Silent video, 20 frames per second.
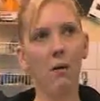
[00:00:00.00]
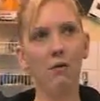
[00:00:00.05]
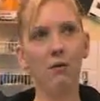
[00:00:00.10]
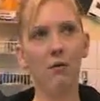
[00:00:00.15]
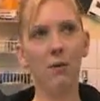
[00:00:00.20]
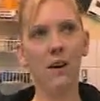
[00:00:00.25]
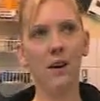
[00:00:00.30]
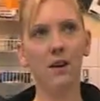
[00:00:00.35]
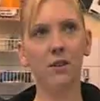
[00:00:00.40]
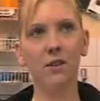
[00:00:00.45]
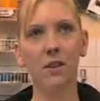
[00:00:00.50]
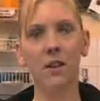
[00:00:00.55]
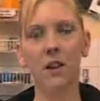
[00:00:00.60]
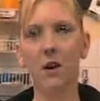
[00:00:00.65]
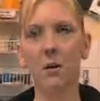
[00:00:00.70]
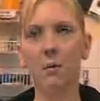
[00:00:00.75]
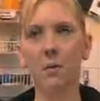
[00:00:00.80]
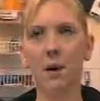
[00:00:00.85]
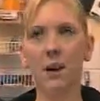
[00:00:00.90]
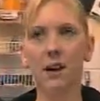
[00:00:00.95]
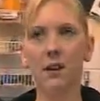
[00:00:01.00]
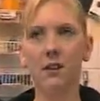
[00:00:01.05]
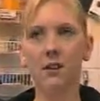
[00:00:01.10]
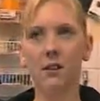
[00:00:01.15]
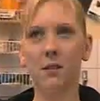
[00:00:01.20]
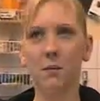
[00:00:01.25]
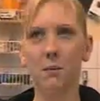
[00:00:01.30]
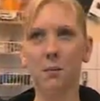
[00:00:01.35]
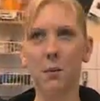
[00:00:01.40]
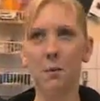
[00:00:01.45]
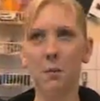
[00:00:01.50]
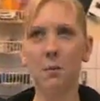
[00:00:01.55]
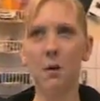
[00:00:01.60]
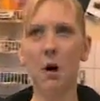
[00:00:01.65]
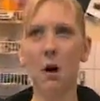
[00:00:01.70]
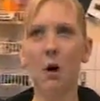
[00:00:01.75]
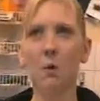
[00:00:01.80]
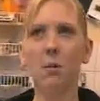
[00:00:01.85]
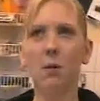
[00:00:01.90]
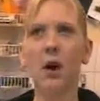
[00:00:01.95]
feels a little bit to be brought
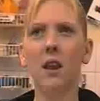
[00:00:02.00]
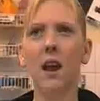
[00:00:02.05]
up in,